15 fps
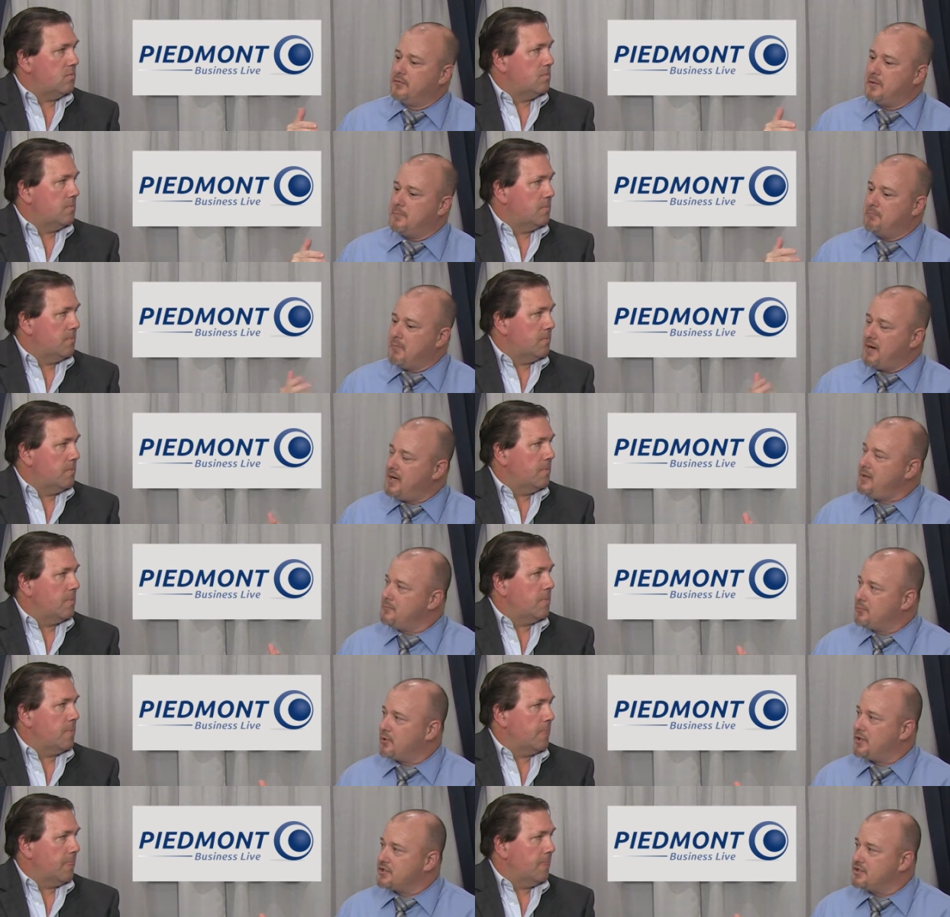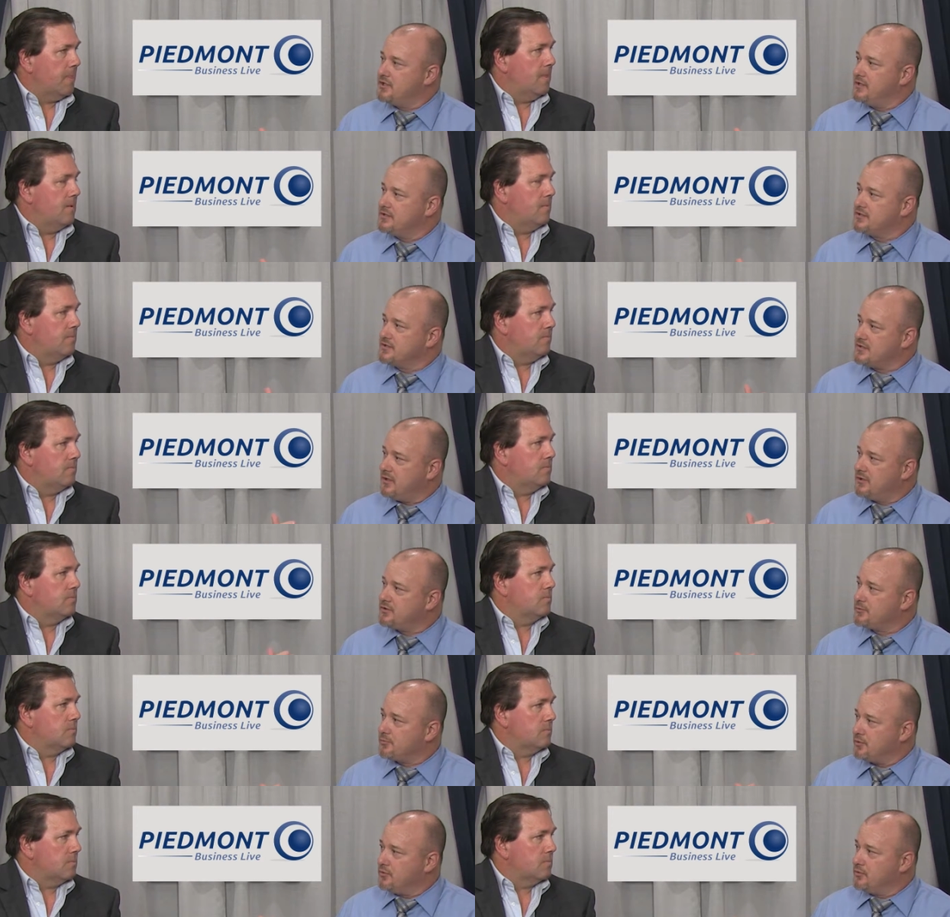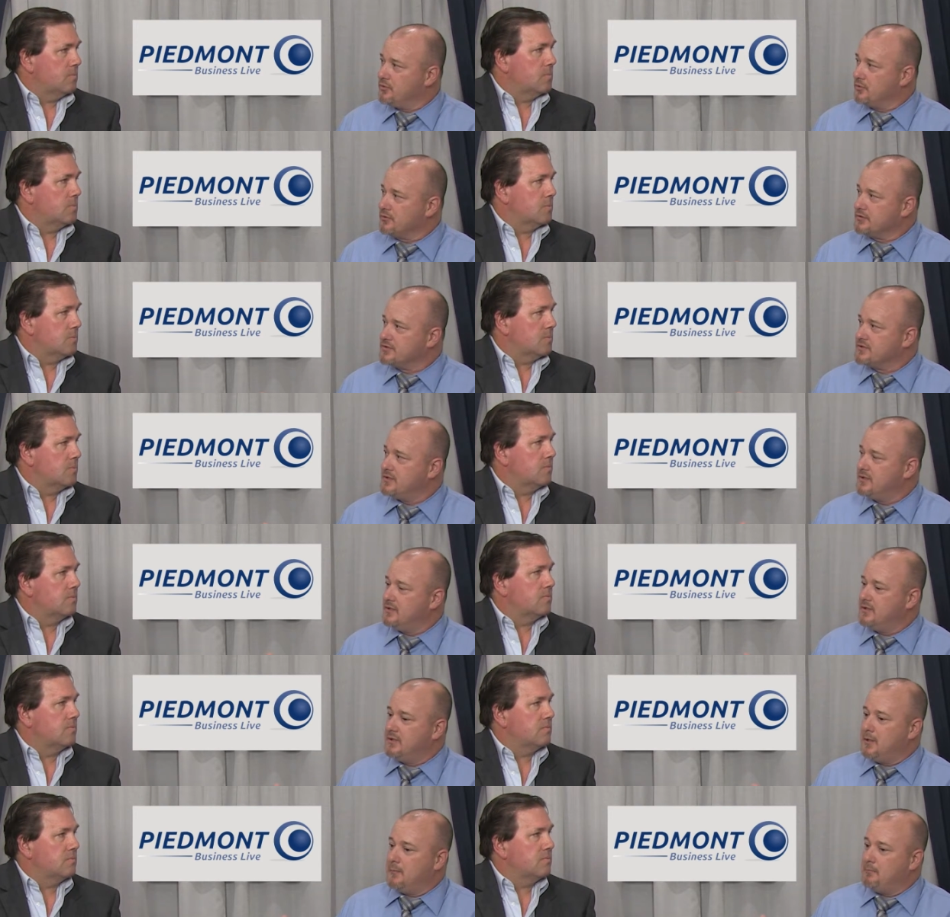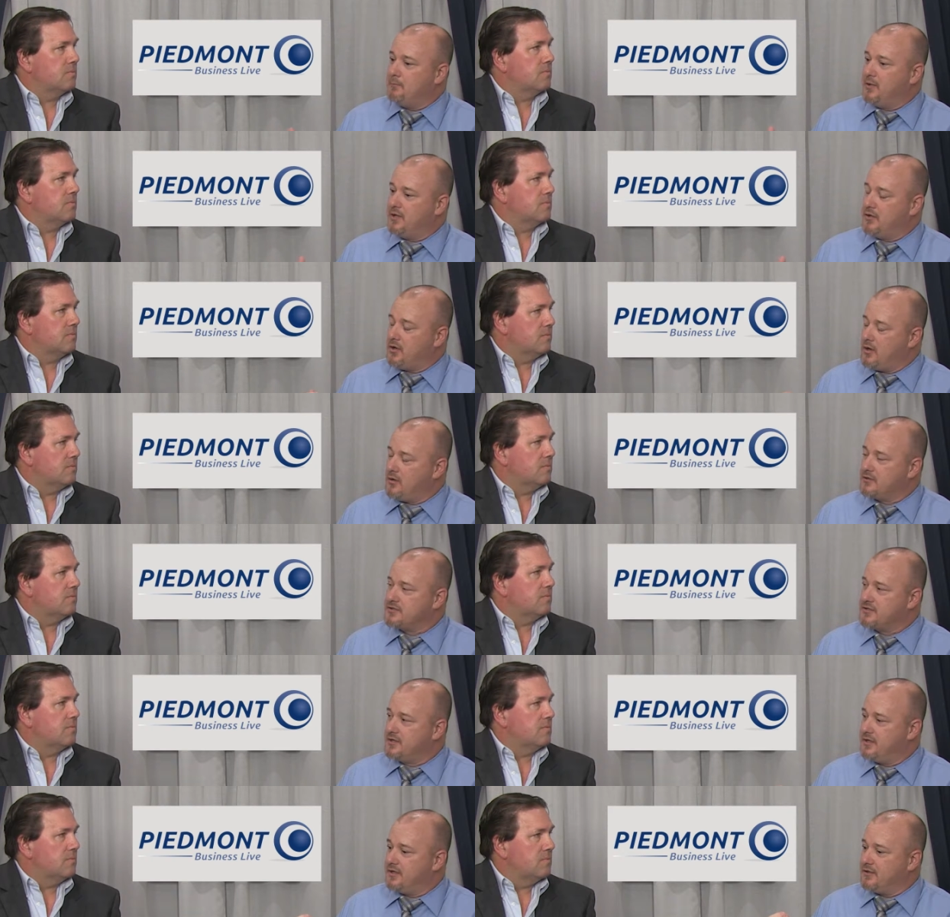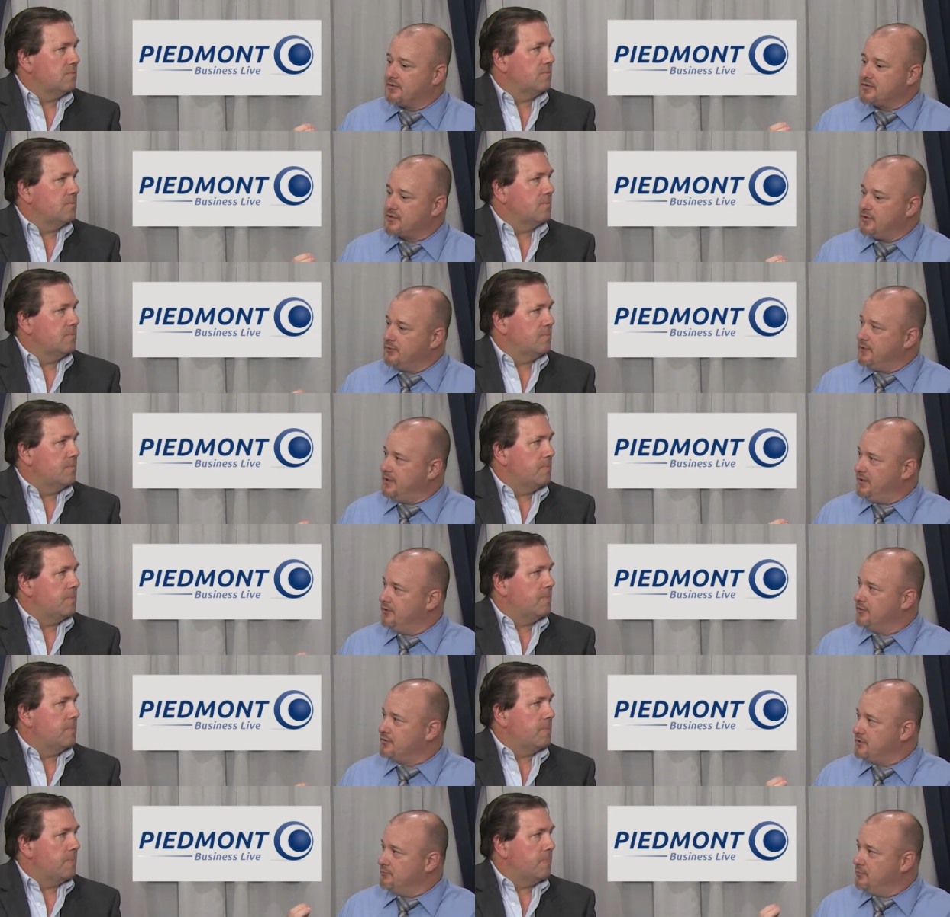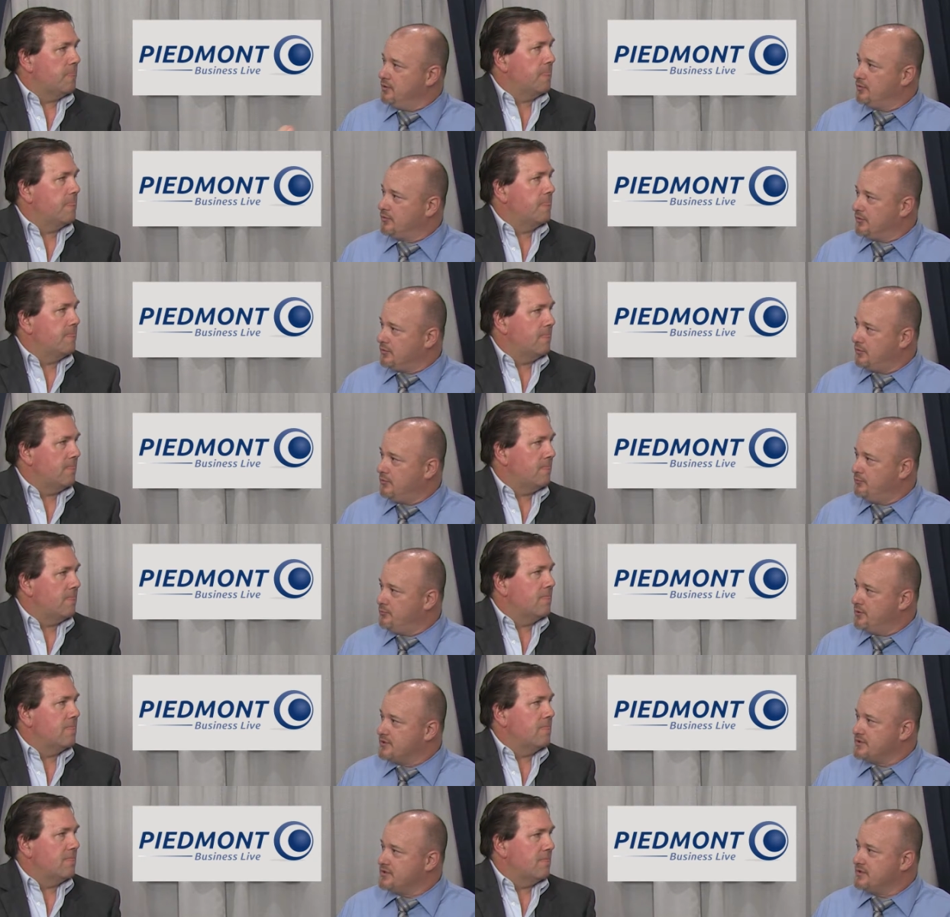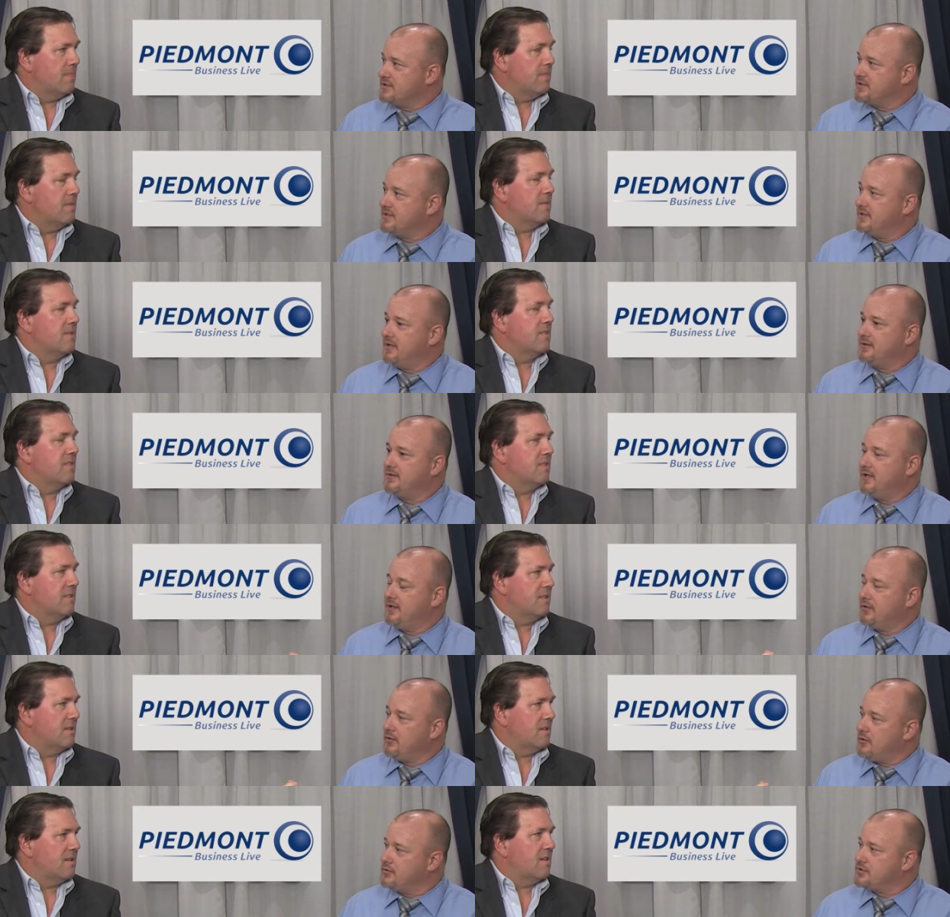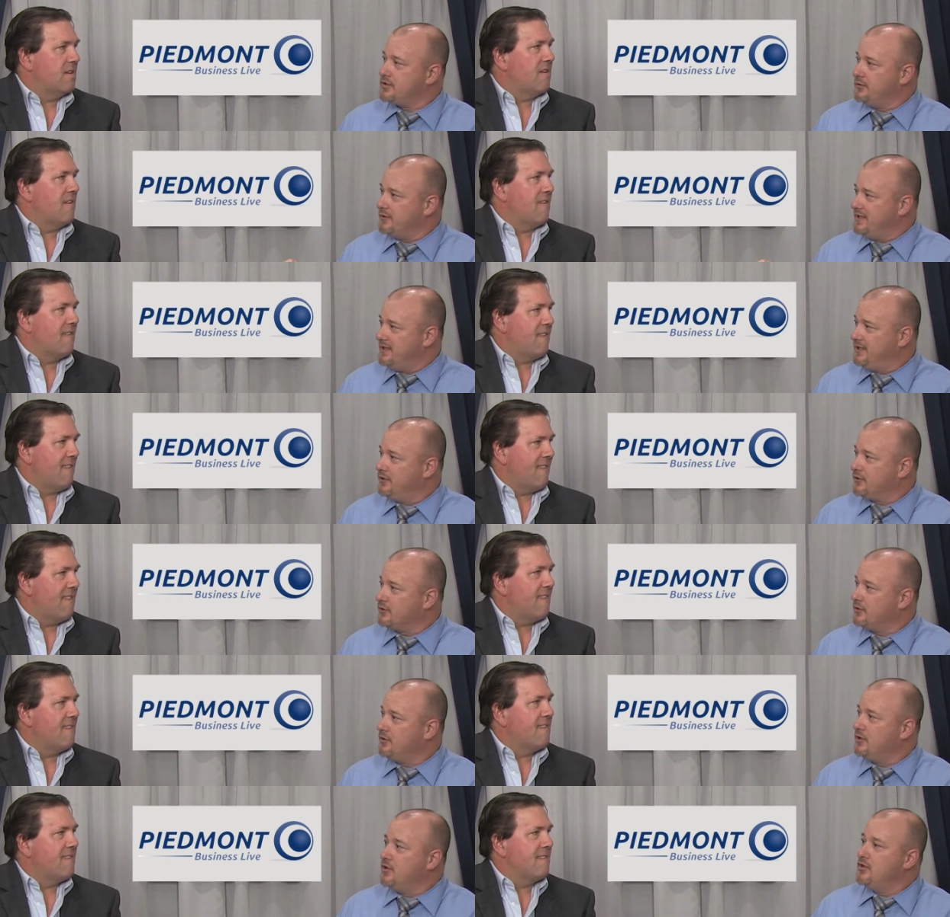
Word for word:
Speaker 1: my impression is as entrepreneurs, because they are so eager to build their own business, that they are also eager